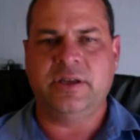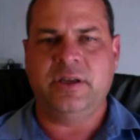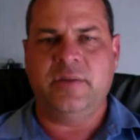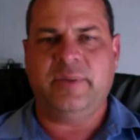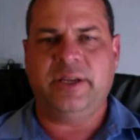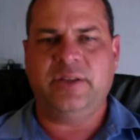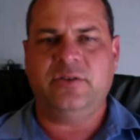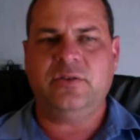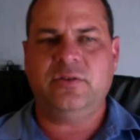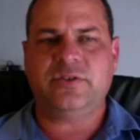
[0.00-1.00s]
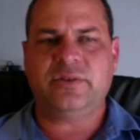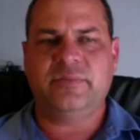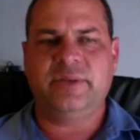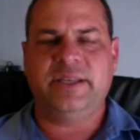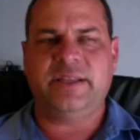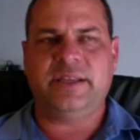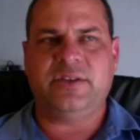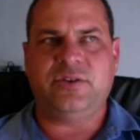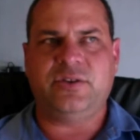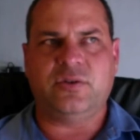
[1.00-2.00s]
but it could also be that
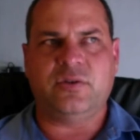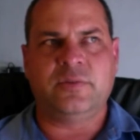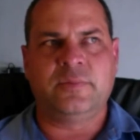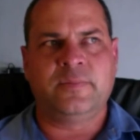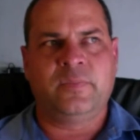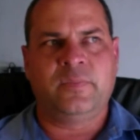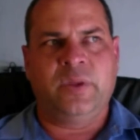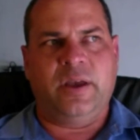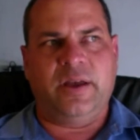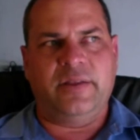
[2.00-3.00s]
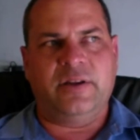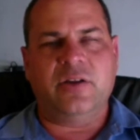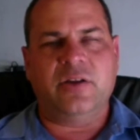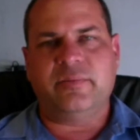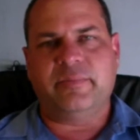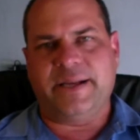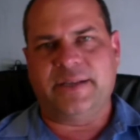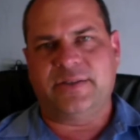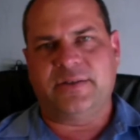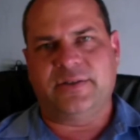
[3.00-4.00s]
the local
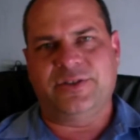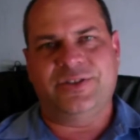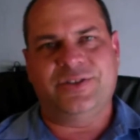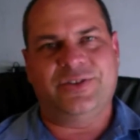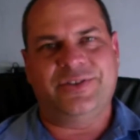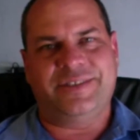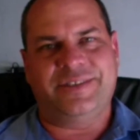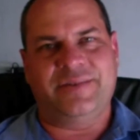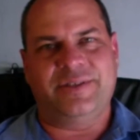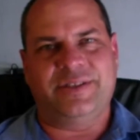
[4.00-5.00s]
bugs are just not the same as the